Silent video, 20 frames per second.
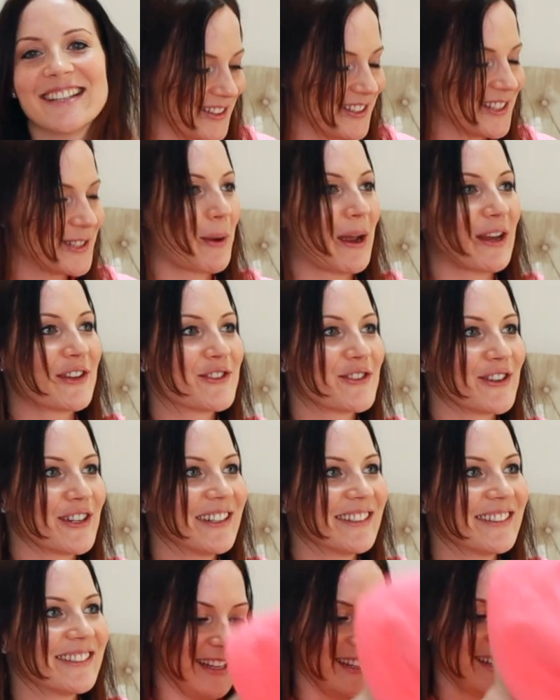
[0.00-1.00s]

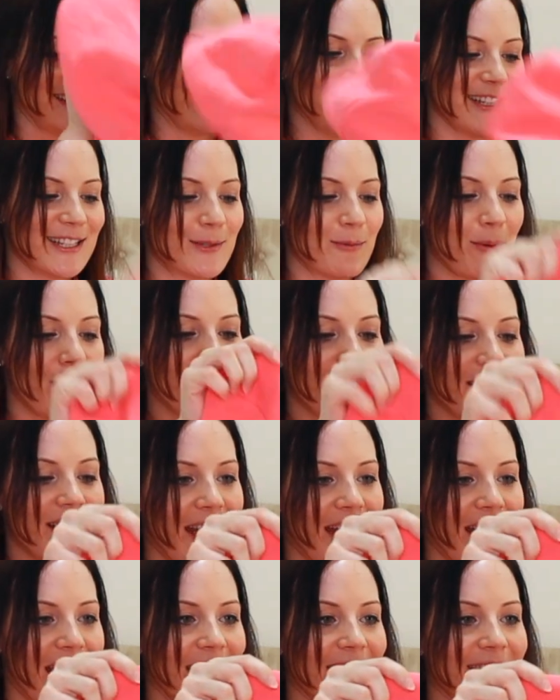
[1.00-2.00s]
sweatshirt is this one,
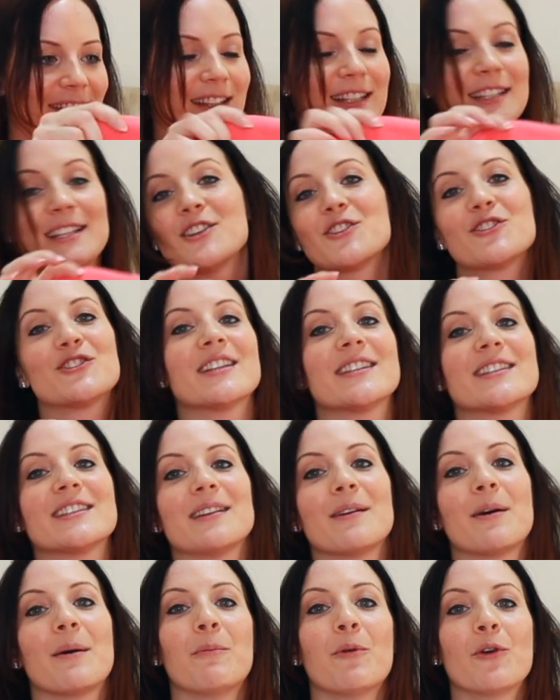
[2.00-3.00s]
and this is just
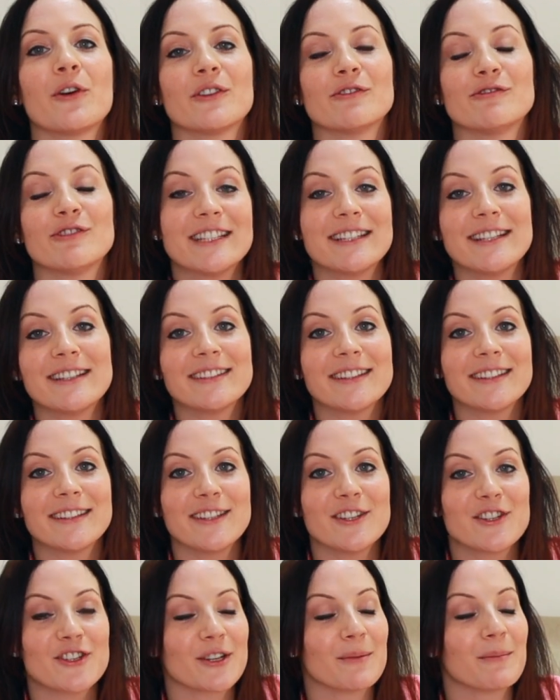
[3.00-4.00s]
a more recent
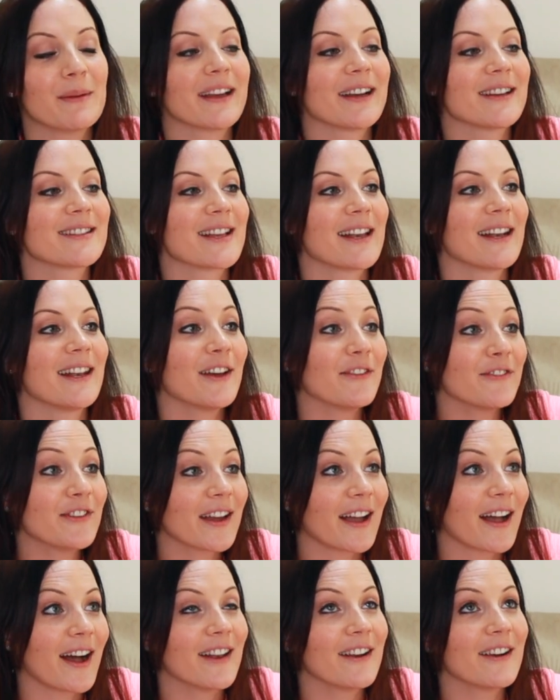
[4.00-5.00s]
edition because I love the
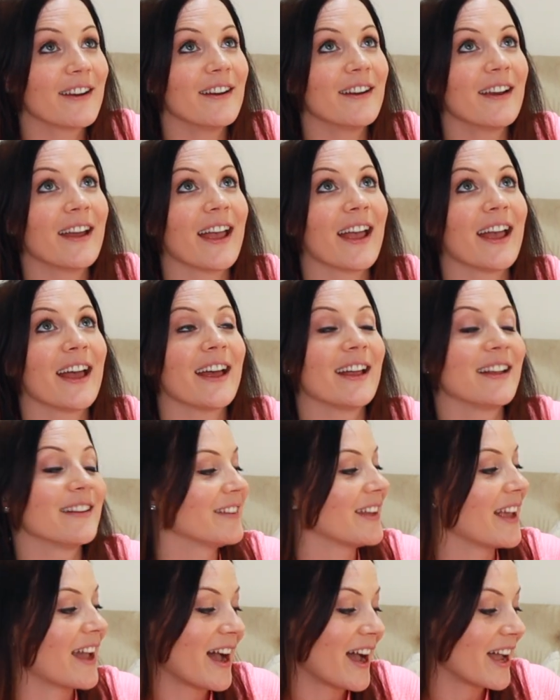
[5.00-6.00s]
color, and
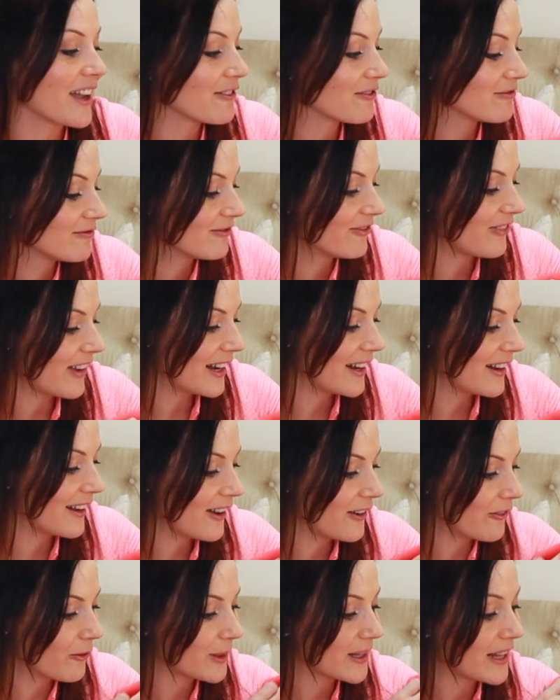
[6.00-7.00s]
yeah, I fell in
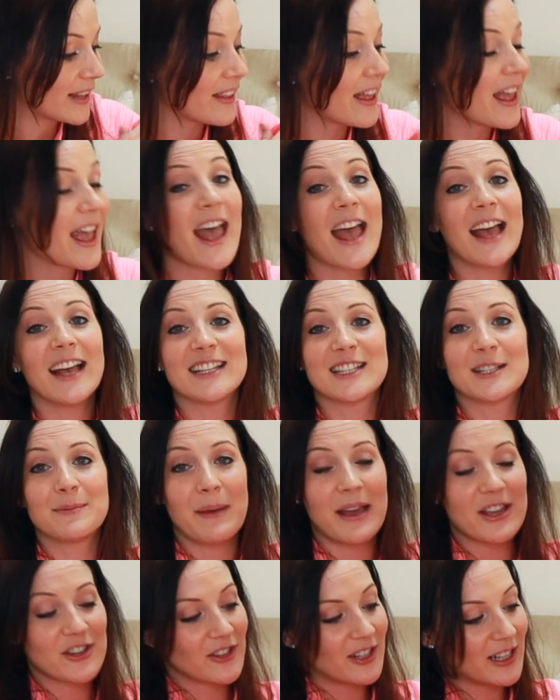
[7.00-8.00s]
love with it,
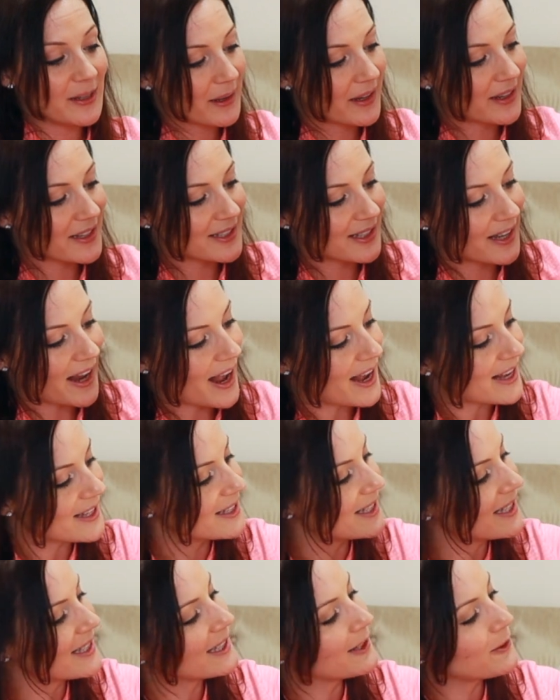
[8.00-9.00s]
especially because it has
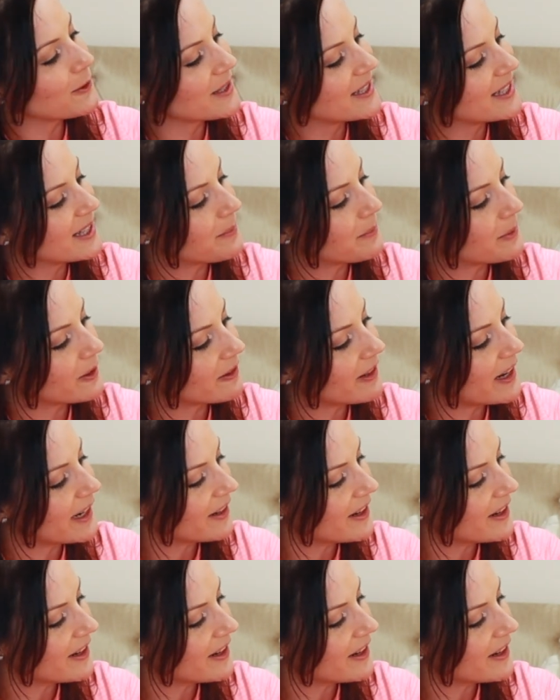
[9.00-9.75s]
this little zipper right